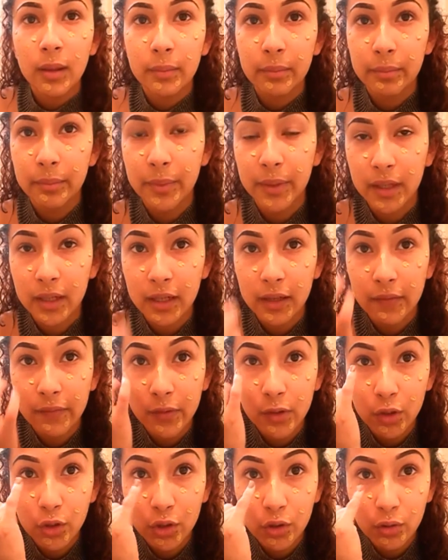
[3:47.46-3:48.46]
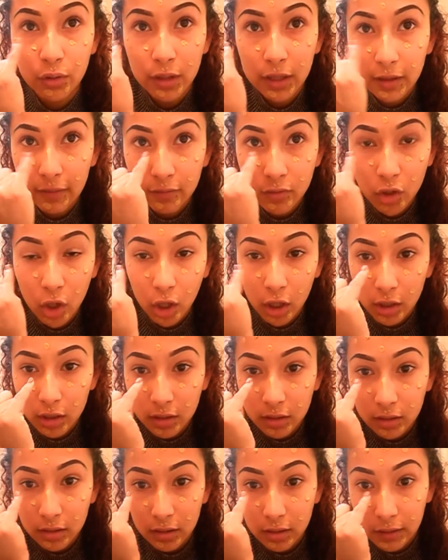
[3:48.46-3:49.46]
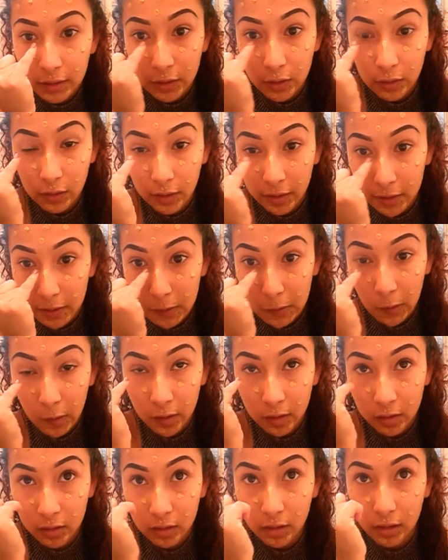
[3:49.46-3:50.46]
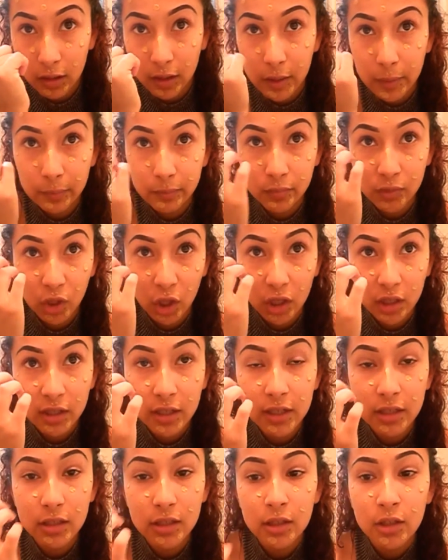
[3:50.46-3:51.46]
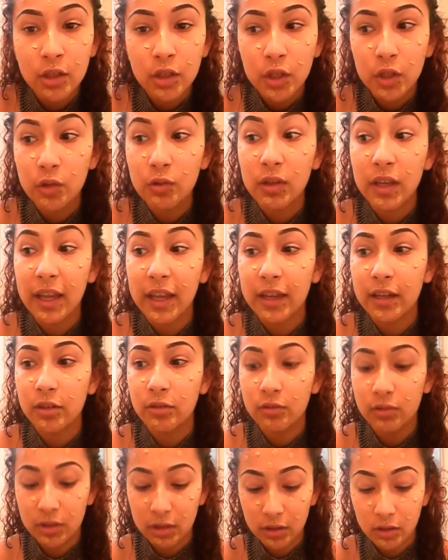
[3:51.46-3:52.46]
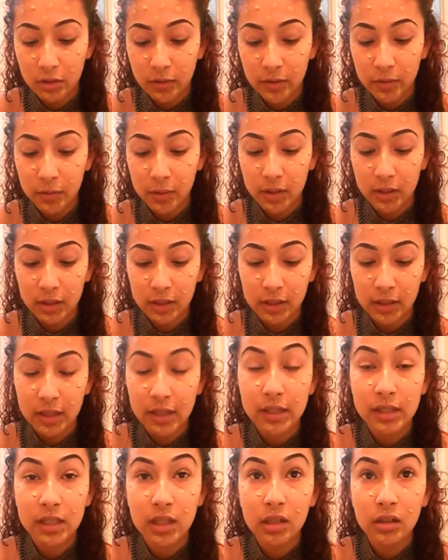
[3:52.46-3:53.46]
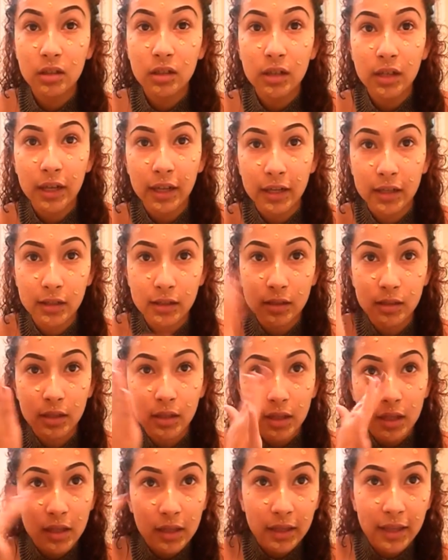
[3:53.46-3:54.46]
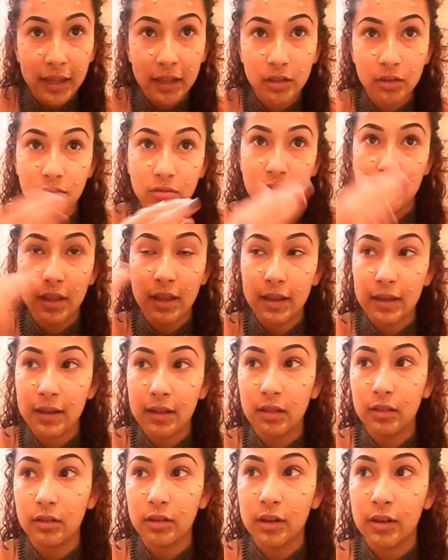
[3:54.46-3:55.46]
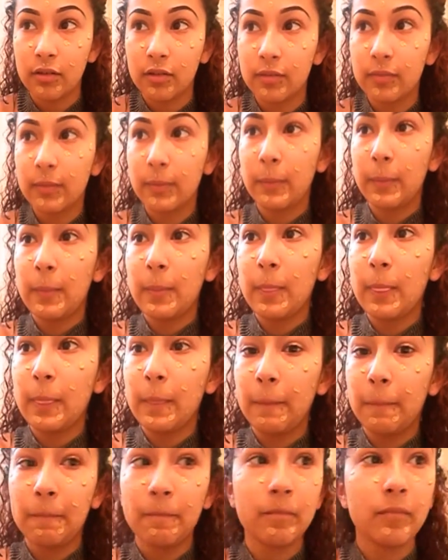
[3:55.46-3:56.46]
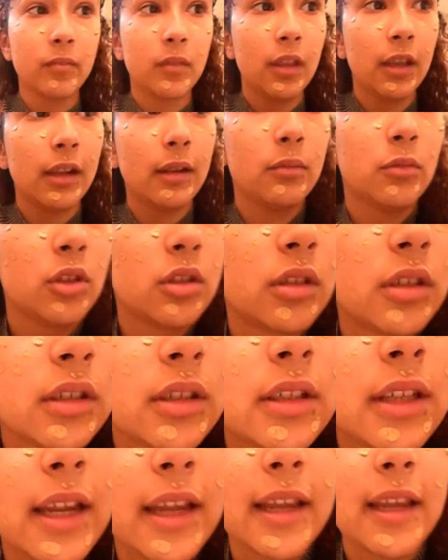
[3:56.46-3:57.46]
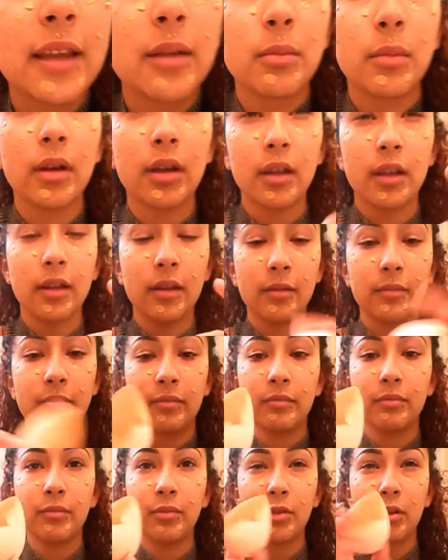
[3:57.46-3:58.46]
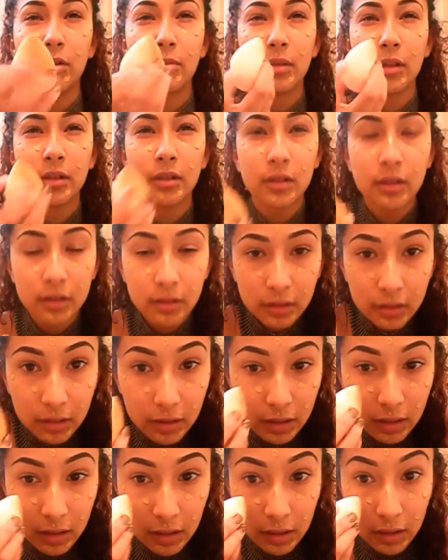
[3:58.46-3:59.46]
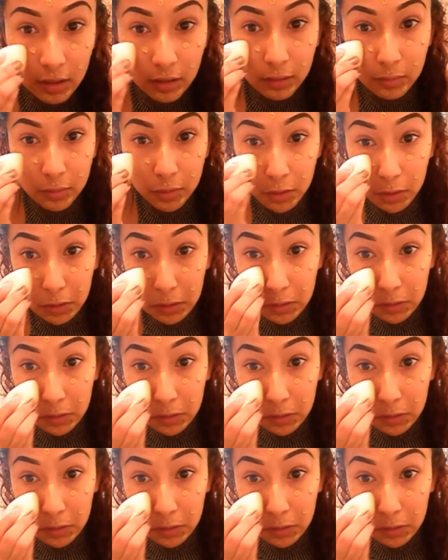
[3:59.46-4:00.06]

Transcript: But if you do have dark under eye darkness, you can go in with the concealer and cancel that color out. Then I'm just taking my beauty blender and I'm just